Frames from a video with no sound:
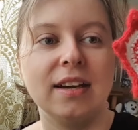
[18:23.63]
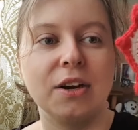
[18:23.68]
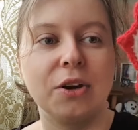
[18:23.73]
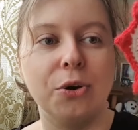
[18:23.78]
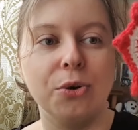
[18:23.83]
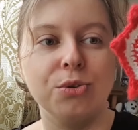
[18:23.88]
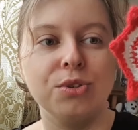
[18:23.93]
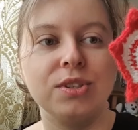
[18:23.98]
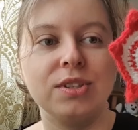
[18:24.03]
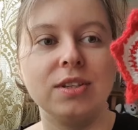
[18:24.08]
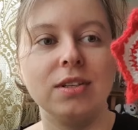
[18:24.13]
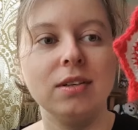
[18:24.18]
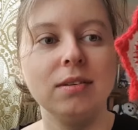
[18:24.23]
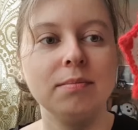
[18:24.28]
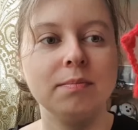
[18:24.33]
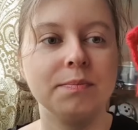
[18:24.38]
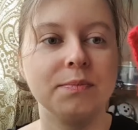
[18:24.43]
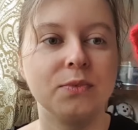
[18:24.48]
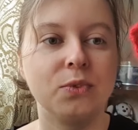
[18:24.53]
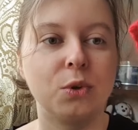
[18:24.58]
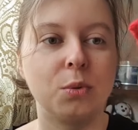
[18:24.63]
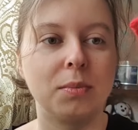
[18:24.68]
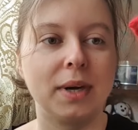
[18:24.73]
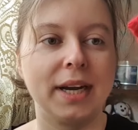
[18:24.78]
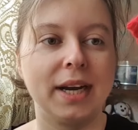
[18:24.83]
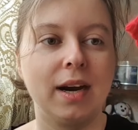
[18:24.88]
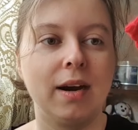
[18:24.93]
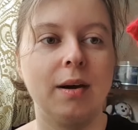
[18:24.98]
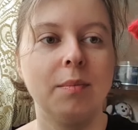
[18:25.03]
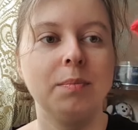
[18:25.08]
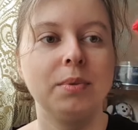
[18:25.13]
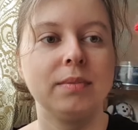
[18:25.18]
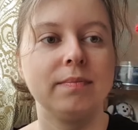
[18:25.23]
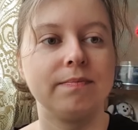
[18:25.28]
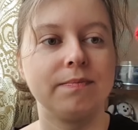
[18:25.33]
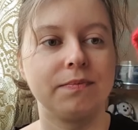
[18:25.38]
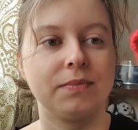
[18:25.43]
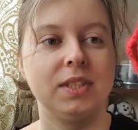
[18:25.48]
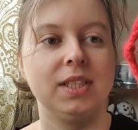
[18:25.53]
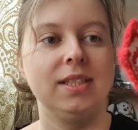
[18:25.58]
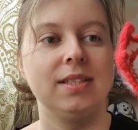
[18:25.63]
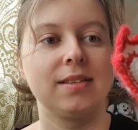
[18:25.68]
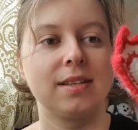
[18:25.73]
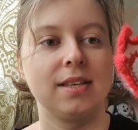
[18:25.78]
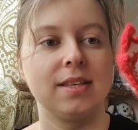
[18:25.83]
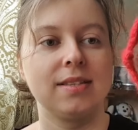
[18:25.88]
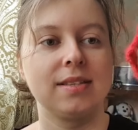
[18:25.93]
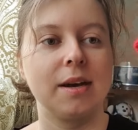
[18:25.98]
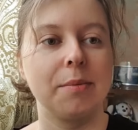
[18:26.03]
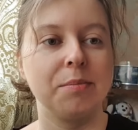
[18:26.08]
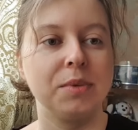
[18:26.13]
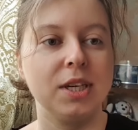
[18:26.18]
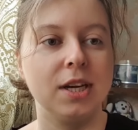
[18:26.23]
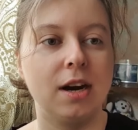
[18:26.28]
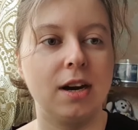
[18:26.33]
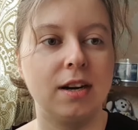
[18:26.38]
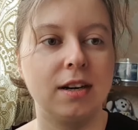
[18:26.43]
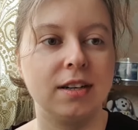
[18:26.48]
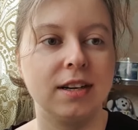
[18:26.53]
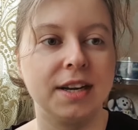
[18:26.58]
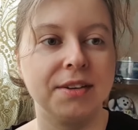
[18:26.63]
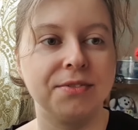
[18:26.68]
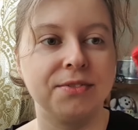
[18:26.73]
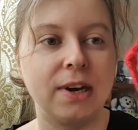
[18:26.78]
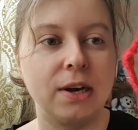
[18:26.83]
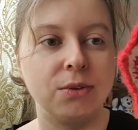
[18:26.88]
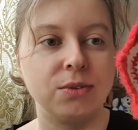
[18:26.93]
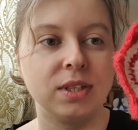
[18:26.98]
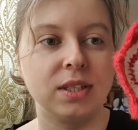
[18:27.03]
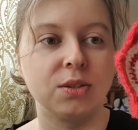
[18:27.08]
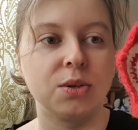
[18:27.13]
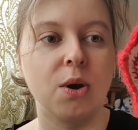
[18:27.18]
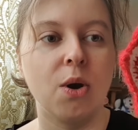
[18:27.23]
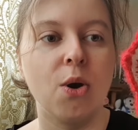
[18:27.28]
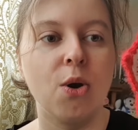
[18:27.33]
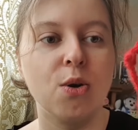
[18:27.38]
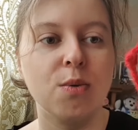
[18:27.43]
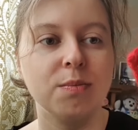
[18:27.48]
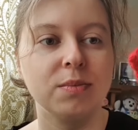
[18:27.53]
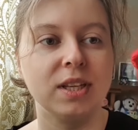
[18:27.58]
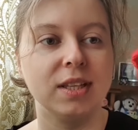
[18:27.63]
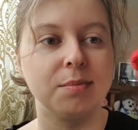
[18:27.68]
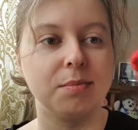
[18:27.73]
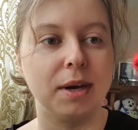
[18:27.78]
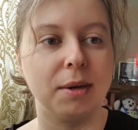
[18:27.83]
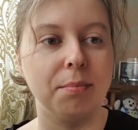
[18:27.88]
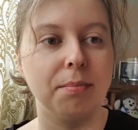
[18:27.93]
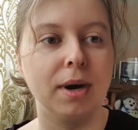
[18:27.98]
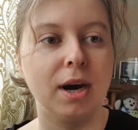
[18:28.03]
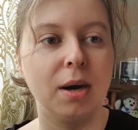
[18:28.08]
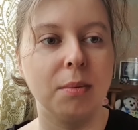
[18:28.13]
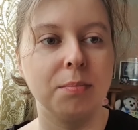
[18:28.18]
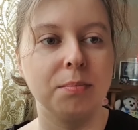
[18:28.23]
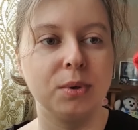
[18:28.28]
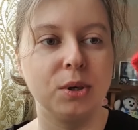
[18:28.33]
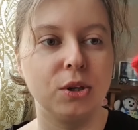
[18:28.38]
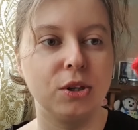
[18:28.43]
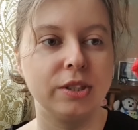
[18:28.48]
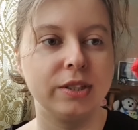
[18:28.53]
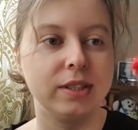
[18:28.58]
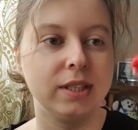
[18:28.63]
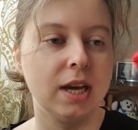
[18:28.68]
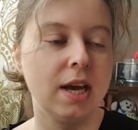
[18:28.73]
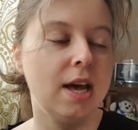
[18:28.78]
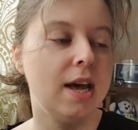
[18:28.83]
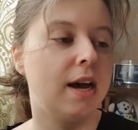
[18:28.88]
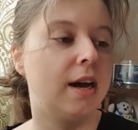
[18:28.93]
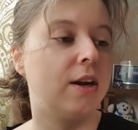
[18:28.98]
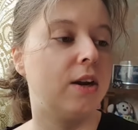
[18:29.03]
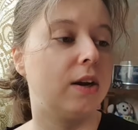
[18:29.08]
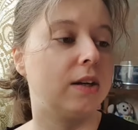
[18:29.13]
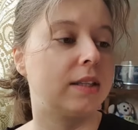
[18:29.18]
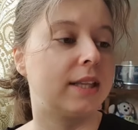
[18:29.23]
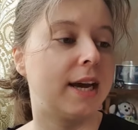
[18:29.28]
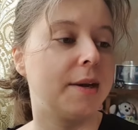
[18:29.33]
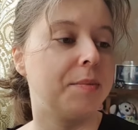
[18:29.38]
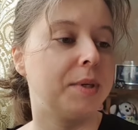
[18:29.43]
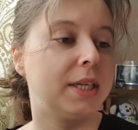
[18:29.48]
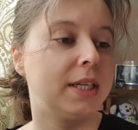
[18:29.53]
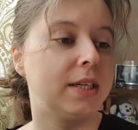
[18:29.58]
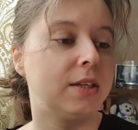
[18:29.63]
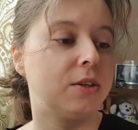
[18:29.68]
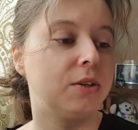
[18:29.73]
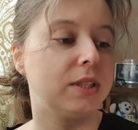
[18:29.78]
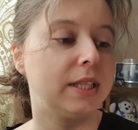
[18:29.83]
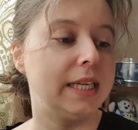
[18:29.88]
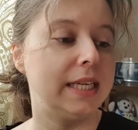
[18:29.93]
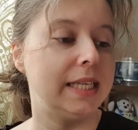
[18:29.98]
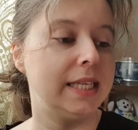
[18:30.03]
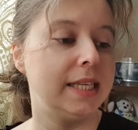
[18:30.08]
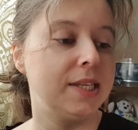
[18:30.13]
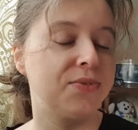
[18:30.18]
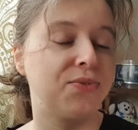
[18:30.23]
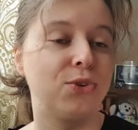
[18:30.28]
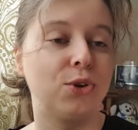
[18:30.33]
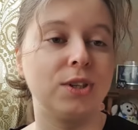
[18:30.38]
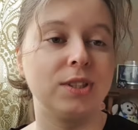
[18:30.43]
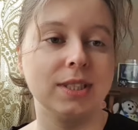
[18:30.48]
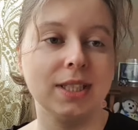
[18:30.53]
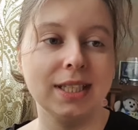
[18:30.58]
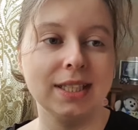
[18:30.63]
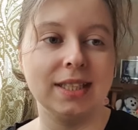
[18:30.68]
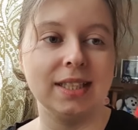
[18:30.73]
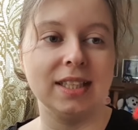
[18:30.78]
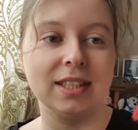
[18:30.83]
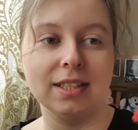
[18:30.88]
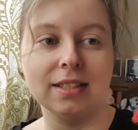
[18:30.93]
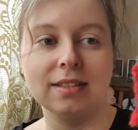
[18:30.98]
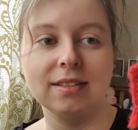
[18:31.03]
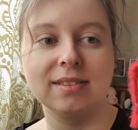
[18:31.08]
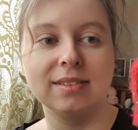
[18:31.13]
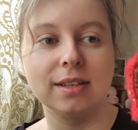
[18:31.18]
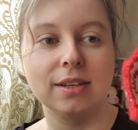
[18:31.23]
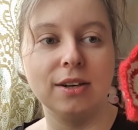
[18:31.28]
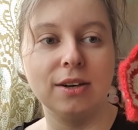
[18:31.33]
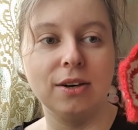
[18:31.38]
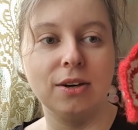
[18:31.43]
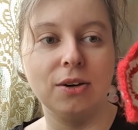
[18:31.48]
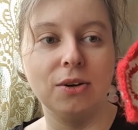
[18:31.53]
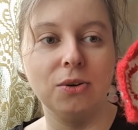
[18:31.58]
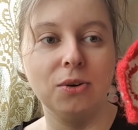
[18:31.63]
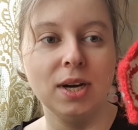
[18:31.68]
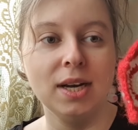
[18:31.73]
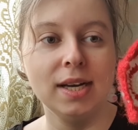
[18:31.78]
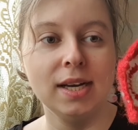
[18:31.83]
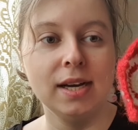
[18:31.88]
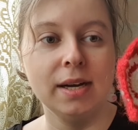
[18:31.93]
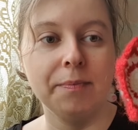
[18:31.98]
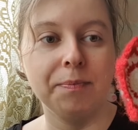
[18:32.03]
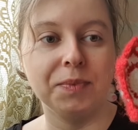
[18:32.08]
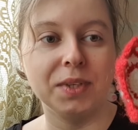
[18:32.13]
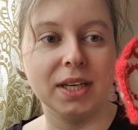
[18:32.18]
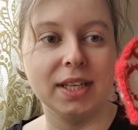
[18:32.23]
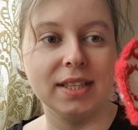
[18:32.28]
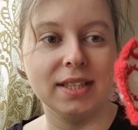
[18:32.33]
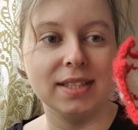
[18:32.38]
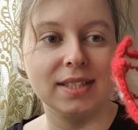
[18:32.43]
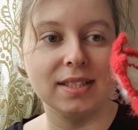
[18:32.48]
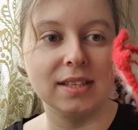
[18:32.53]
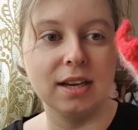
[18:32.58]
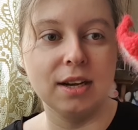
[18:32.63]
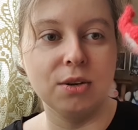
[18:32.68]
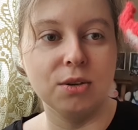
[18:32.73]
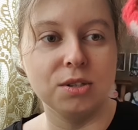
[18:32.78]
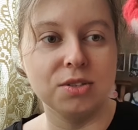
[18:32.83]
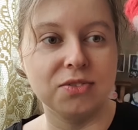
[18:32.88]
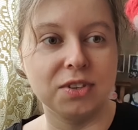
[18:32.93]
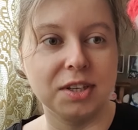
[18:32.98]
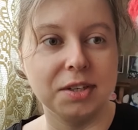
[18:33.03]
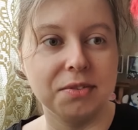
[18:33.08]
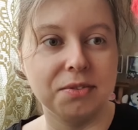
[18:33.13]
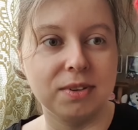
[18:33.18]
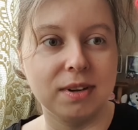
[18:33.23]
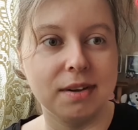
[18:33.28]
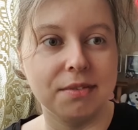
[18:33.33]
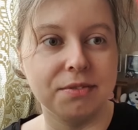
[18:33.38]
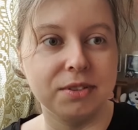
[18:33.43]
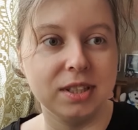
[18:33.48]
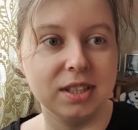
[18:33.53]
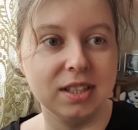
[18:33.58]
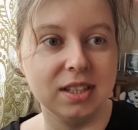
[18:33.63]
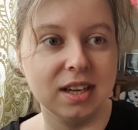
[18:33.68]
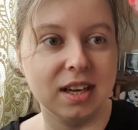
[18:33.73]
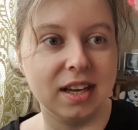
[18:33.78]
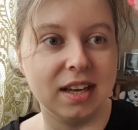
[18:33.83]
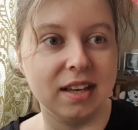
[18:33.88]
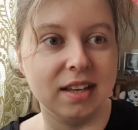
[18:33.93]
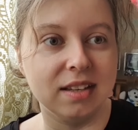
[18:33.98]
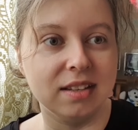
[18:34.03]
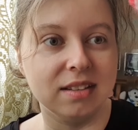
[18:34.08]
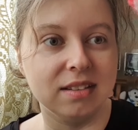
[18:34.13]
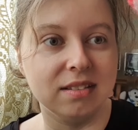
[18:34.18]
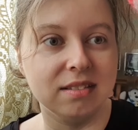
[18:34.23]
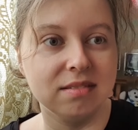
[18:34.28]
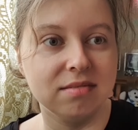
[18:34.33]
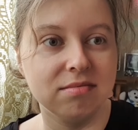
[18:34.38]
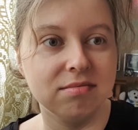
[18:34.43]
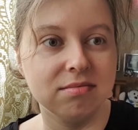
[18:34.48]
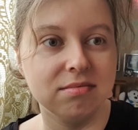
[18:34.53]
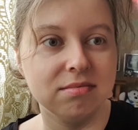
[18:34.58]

coaster for my cup this is some yarn I found at home that my mom bought a long time ago. This is for knitting, so it's it looks very fluffy and